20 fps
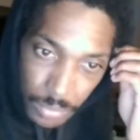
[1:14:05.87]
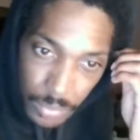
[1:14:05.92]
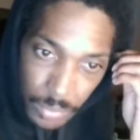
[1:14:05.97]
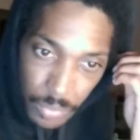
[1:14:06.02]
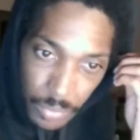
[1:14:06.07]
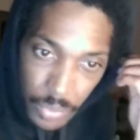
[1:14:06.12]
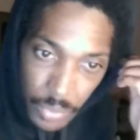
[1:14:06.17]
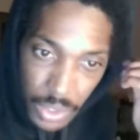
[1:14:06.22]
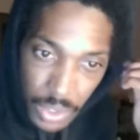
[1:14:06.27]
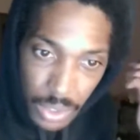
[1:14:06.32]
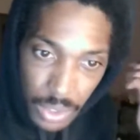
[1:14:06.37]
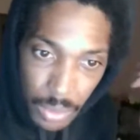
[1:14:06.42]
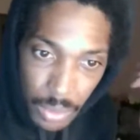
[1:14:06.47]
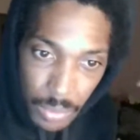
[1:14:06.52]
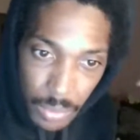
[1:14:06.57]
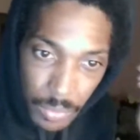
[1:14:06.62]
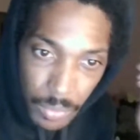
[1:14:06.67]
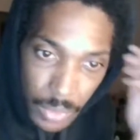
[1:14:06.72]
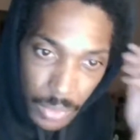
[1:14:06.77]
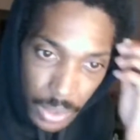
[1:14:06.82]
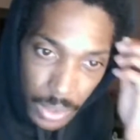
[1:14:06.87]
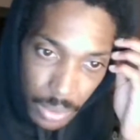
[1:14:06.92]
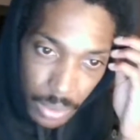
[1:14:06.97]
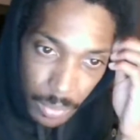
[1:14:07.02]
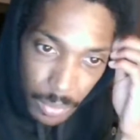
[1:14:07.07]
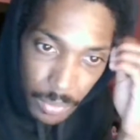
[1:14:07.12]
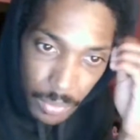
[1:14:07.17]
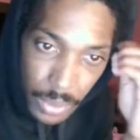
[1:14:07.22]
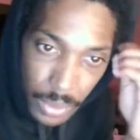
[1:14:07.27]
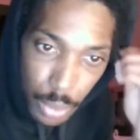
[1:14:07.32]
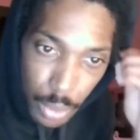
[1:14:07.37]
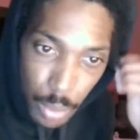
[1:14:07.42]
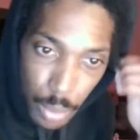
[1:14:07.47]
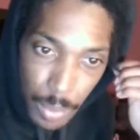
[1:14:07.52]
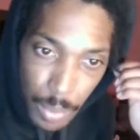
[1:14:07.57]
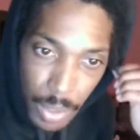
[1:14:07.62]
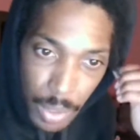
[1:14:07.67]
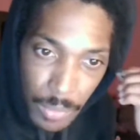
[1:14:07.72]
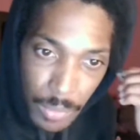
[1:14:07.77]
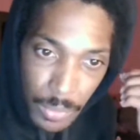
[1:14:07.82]

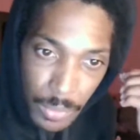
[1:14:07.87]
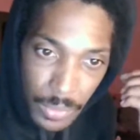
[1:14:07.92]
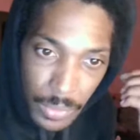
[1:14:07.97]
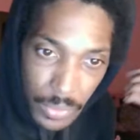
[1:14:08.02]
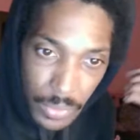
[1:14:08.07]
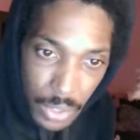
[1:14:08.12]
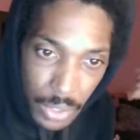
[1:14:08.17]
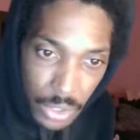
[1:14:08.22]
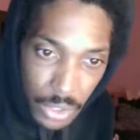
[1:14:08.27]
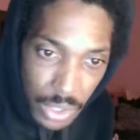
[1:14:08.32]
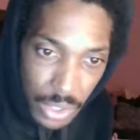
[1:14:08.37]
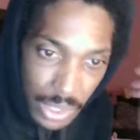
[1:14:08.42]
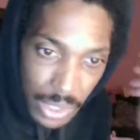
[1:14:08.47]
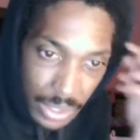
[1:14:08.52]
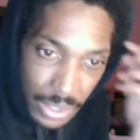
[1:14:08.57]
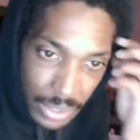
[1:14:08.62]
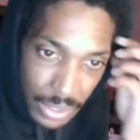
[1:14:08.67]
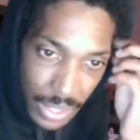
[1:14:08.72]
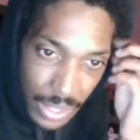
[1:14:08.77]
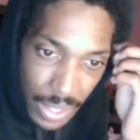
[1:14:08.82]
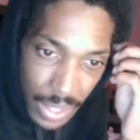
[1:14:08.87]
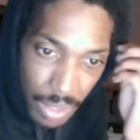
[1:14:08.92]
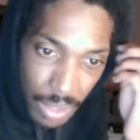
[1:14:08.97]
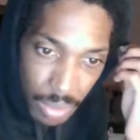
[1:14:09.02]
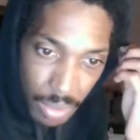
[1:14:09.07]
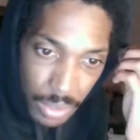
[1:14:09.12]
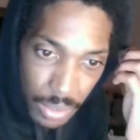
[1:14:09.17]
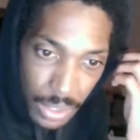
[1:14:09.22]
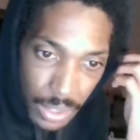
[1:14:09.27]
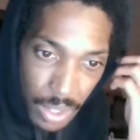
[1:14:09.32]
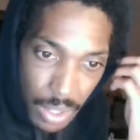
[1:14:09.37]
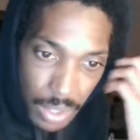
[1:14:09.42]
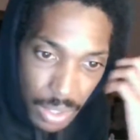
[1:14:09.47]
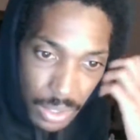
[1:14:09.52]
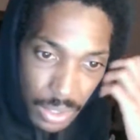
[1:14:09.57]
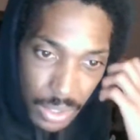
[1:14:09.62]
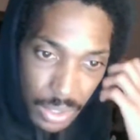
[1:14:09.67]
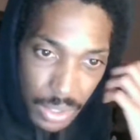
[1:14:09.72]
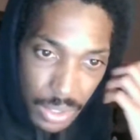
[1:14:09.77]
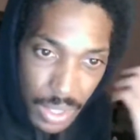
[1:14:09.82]
Vitor Belfort fought Chuck Liddell. He
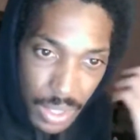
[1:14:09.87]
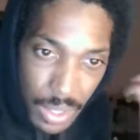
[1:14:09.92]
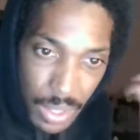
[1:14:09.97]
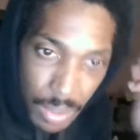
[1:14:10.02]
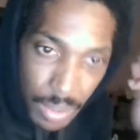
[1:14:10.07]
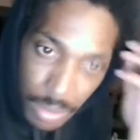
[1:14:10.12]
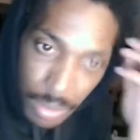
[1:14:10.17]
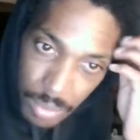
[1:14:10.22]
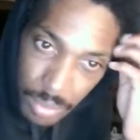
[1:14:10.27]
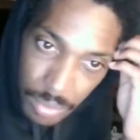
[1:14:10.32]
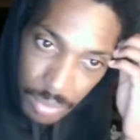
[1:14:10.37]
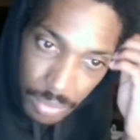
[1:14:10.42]
lost to Liddell.